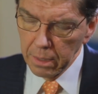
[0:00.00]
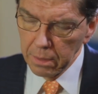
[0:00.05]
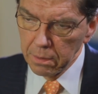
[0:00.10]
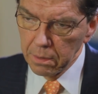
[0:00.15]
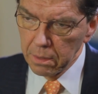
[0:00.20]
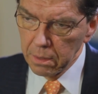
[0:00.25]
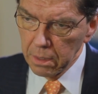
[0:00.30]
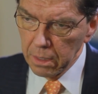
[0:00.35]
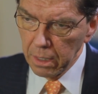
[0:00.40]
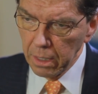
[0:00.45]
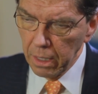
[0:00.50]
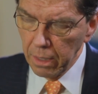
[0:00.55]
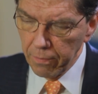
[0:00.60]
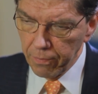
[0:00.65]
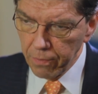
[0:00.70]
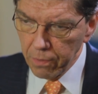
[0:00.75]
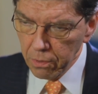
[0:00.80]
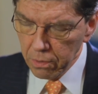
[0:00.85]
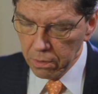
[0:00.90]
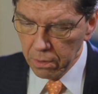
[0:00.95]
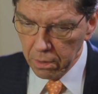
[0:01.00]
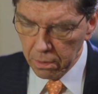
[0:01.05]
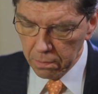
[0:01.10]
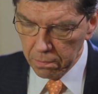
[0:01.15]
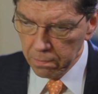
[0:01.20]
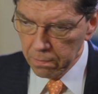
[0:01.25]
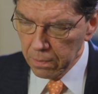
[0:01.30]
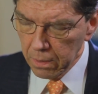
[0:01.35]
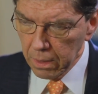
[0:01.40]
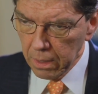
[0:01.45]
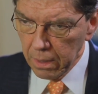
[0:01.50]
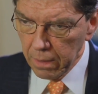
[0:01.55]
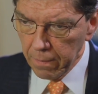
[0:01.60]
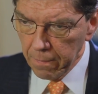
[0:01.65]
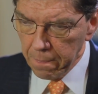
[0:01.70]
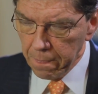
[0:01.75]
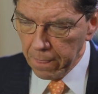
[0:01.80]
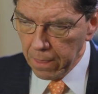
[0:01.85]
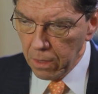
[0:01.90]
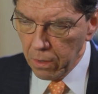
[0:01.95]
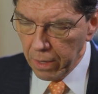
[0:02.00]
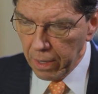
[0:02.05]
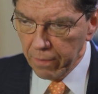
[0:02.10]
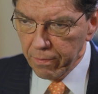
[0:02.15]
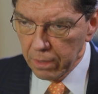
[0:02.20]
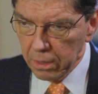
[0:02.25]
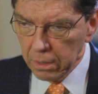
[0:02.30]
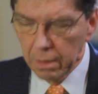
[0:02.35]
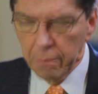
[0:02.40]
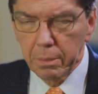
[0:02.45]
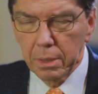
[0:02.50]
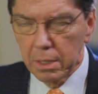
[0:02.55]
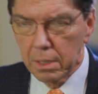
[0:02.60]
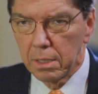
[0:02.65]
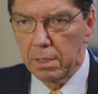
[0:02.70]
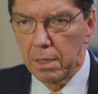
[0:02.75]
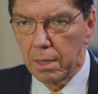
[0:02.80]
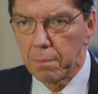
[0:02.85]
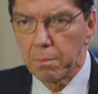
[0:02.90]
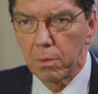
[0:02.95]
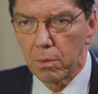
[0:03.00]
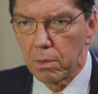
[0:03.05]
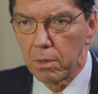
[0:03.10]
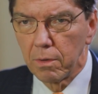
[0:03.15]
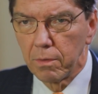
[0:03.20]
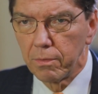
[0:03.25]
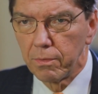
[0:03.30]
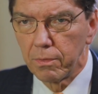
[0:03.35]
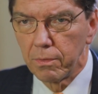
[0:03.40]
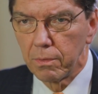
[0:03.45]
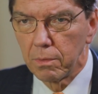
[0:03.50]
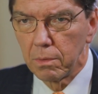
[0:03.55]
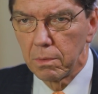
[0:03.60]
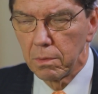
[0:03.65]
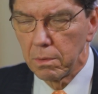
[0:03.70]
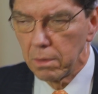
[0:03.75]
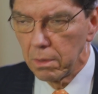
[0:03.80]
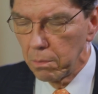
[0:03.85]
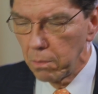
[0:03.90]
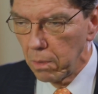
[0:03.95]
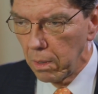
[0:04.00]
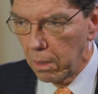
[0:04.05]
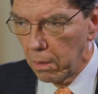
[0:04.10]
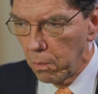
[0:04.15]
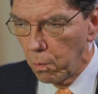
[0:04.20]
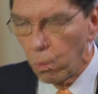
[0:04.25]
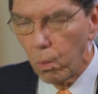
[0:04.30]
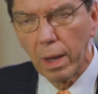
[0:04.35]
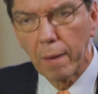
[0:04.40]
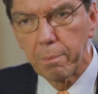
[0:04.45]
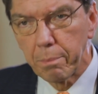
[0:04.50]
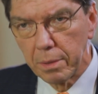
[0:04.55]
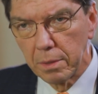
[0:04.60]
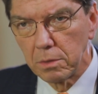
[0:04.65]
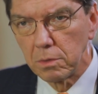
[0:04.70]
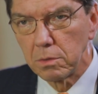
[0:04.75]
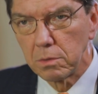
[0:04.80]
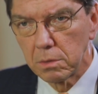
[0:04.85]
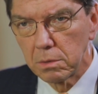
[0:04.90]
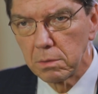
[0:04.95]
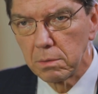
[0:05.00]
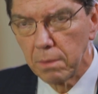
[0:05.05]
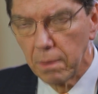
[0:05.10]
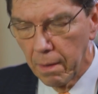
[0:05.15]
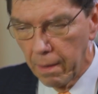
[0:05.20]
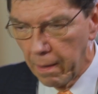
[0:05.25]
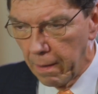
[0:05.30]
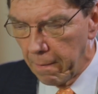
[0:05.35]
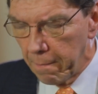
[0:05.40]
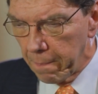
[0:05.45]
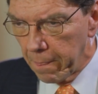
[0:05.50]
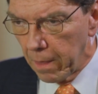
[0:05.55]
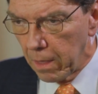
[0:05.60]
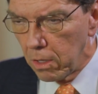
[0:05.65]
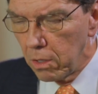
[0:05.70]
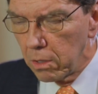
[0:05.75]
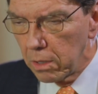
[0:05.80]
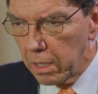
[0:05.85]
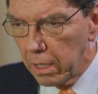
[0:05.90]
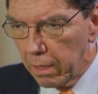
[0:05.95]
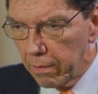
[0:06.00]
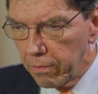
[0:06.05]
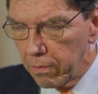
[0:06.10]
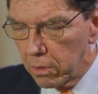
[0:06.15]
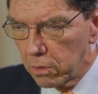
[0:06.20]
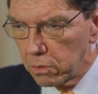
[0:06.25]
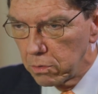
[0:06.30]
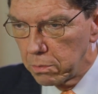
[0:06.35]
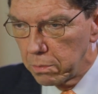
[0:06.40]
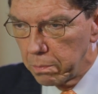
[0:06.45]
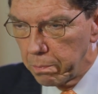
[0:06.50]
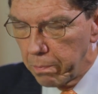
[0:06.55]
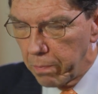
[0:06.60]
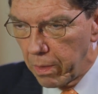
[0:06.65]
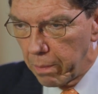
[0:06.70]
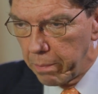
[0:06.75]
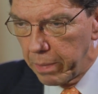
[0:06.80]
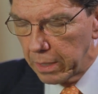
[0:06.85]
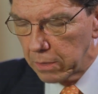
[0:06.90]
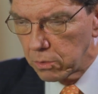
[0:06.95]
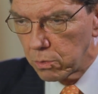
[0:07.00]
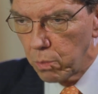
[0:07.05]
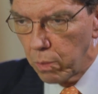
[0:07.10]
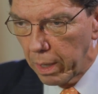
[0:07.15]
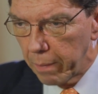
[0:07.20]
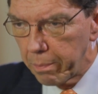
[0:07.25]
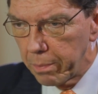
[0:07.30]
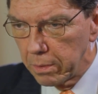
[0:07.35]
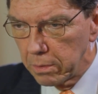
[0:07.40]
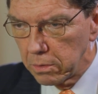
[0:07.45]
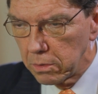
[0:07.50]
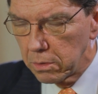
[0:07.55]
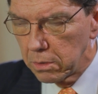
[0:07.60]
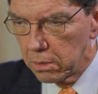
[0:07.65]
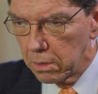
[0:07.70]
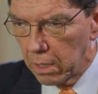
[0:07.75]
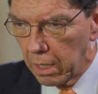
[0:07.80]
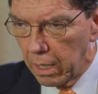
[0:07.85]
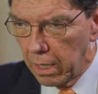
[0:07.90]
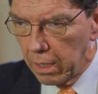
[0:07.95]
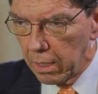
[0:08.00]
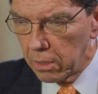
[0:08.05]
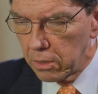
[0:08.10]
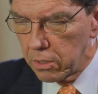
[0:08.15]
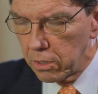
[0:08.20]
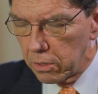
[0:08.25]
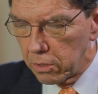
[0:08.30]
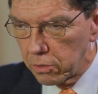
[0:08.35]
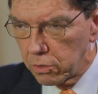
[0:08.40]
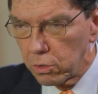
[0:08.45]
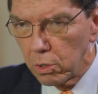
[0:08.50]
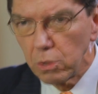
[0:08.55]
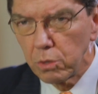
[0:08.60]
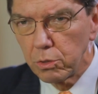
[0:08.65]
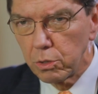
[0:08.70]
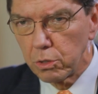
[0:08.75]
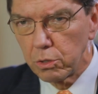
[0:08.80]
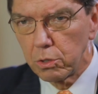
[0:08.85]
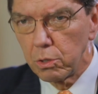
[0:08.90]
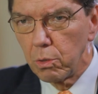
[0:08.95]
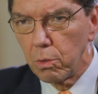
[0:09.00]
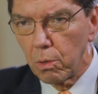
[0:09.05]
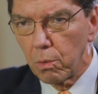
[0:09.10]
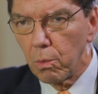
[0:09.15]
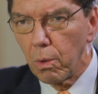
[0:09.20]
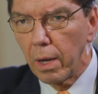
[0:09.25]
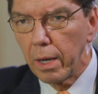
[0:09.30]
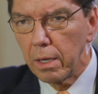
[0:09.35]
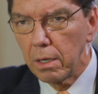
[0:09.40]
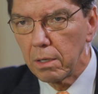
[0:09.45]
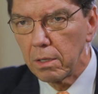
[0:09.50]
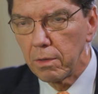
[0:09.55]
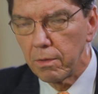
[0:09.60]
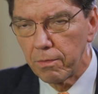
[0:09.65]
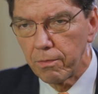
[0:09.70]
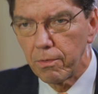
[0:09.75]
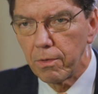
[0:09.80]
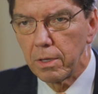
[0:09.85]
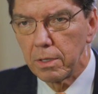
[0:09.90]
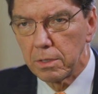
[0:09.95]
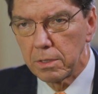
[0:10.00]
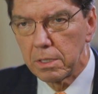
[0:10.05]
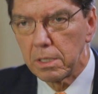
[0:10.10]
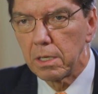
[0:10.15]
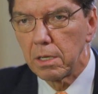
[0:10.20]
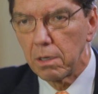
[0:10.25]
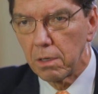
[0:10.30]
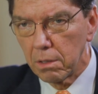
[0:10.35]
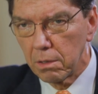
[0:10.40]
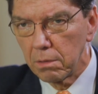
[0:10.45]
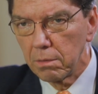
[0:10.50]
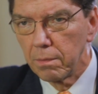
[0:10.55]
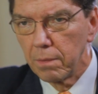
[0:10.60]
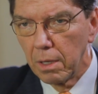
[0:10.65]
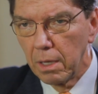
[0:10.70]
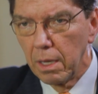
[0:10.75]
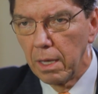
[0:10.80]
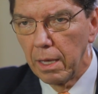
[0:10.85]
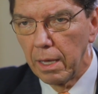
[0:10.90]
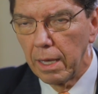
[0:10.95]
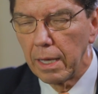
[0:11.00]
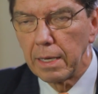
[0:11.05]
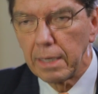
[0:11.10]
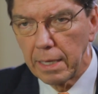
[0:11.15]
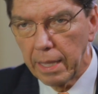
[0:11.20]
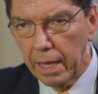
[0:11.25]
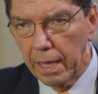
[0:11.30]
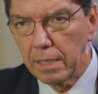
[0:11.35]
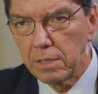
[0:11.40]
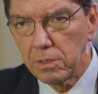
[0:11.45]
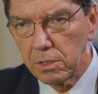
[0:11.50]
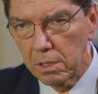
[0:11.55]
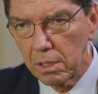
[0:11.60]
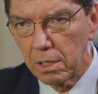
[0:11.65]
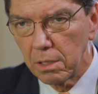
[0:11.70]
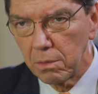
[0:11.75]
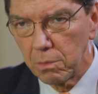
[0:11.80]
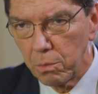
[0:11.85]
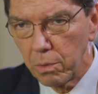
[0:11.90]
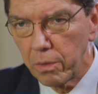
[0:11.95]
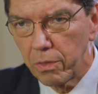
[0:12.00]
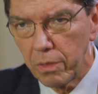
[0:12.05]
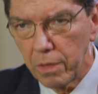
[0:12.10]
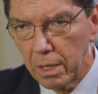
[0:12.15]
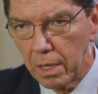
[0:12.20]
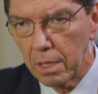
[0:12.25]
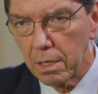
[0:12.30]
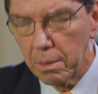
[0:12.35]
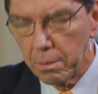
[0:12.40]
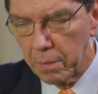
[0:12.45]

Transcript: And if you have a limited number of weapons, you'll give the best weapons to the soldiers who are right on the frontier, engaging with the